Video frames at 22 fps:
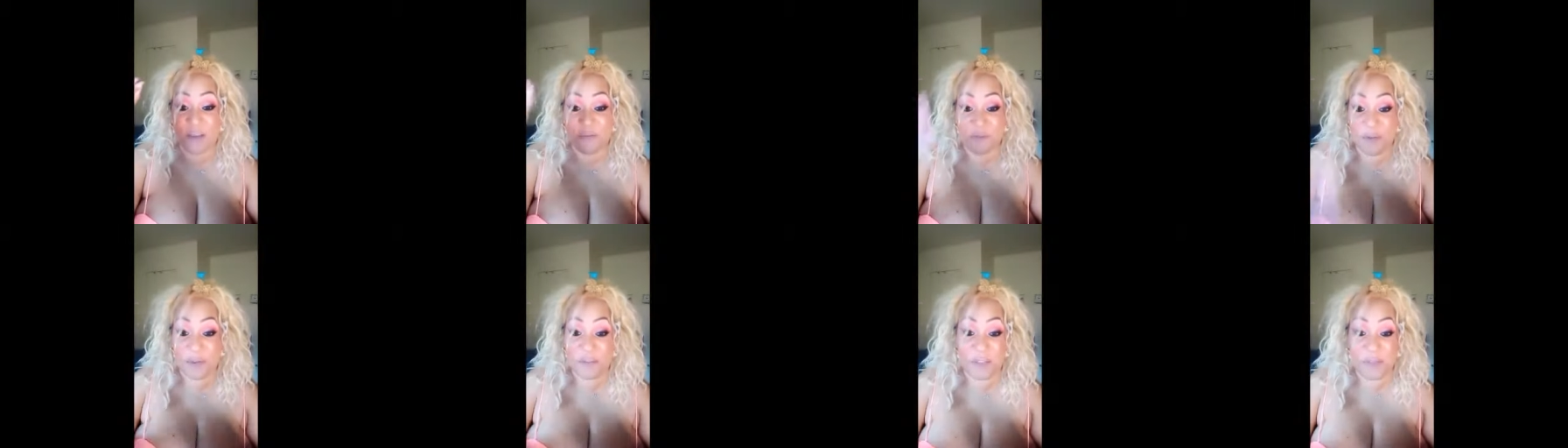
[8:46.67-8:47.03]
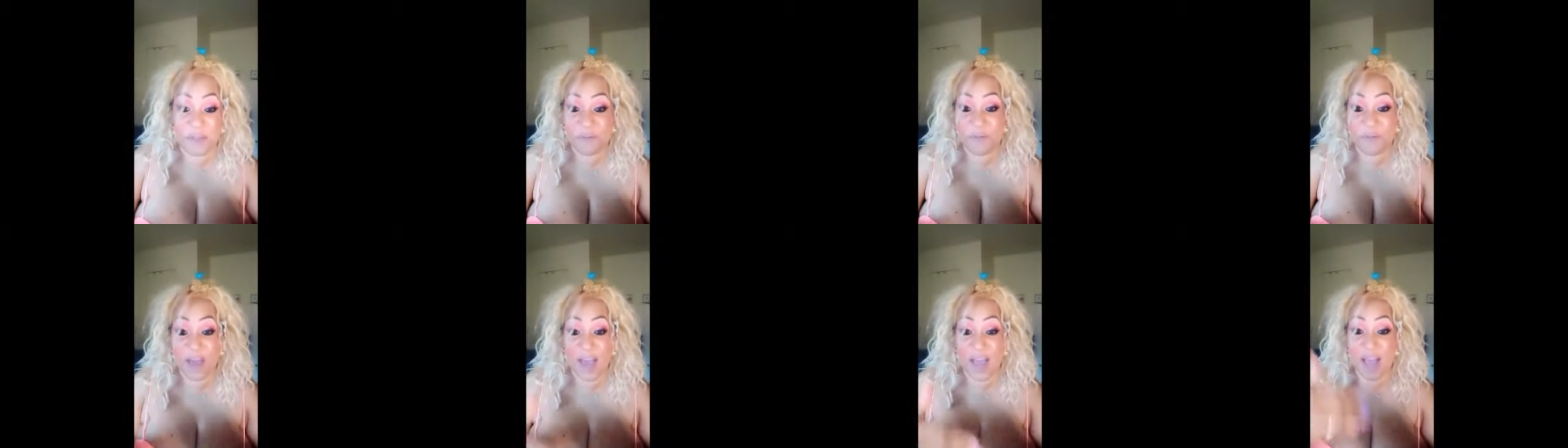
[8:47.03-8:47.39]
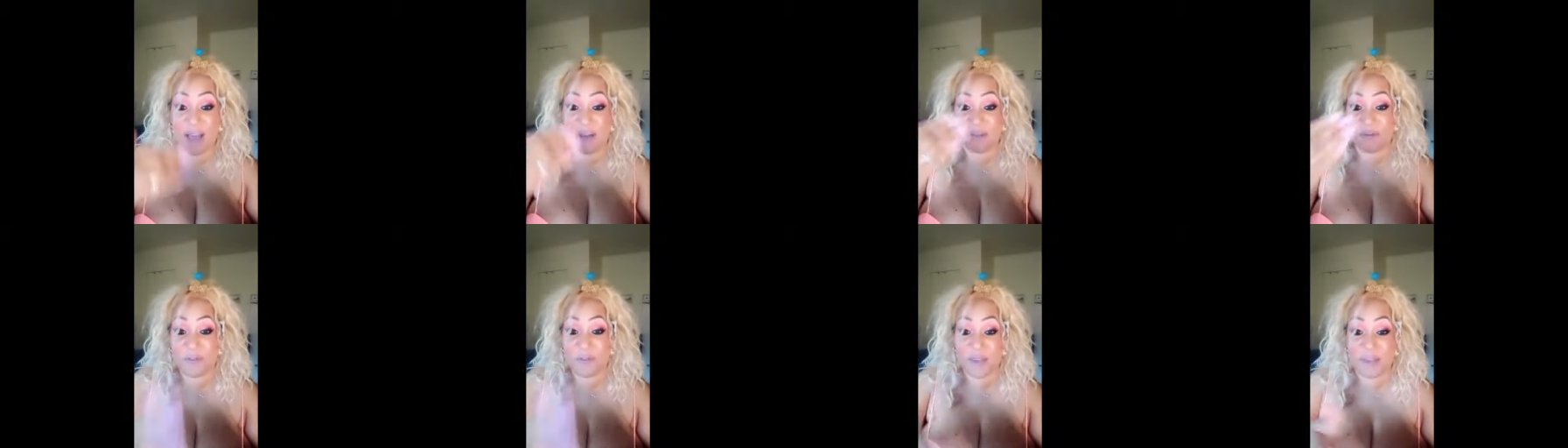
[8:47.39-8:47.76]

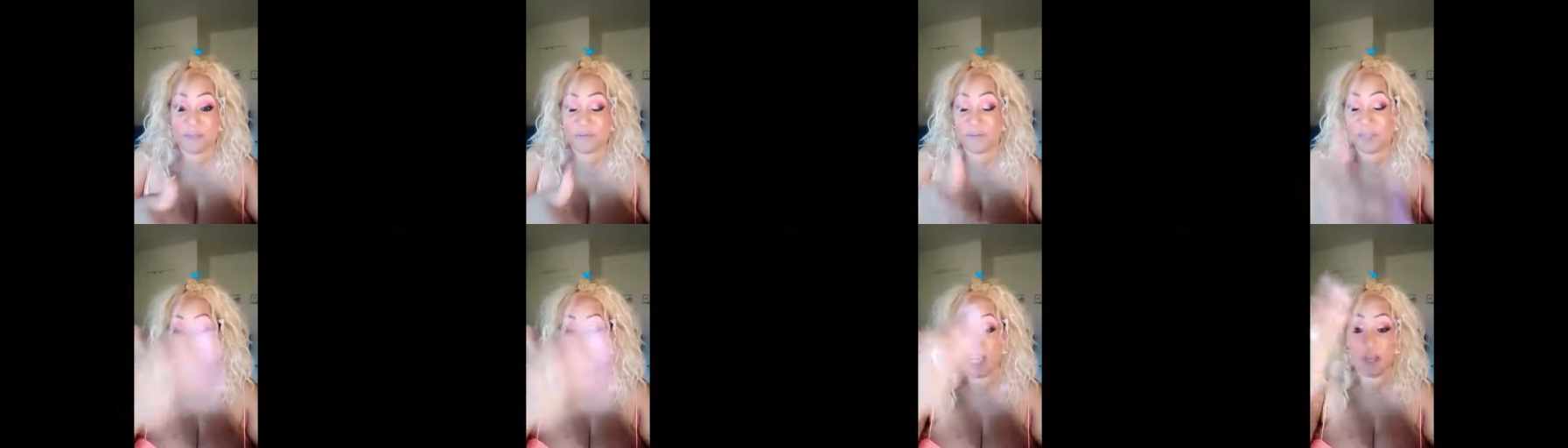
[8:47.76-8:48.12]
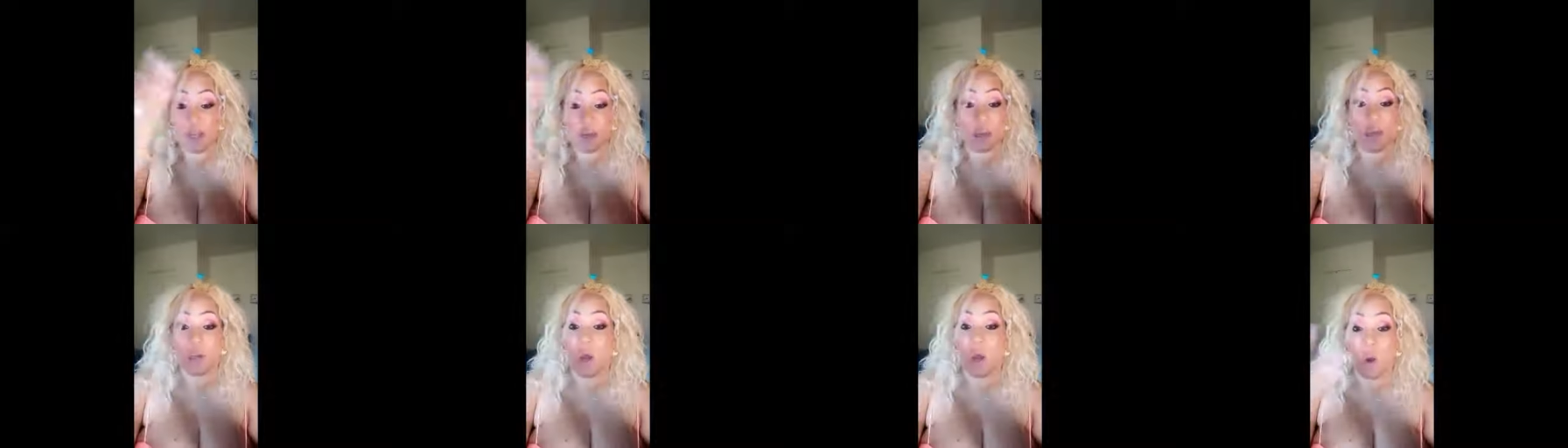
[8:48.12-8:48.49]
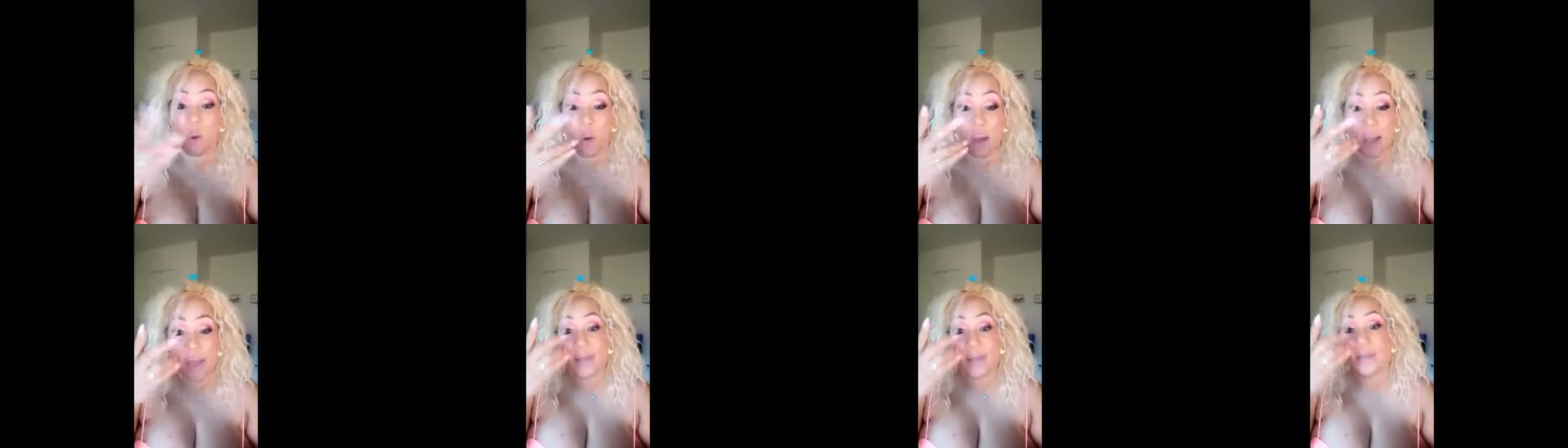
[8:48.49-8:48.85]
55, 50. You
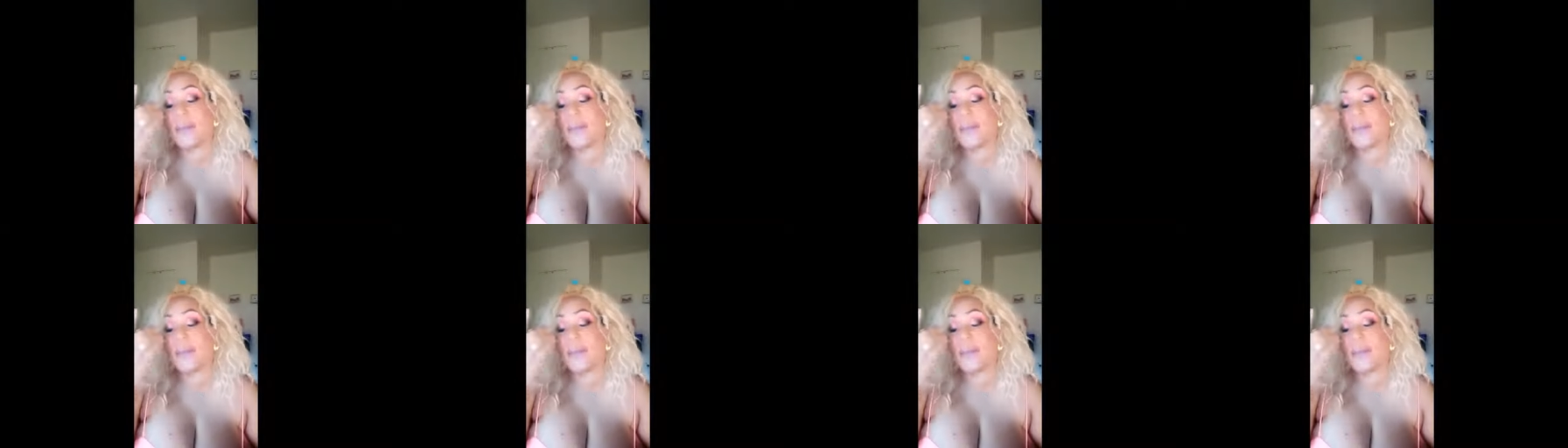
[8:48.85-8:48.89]
know,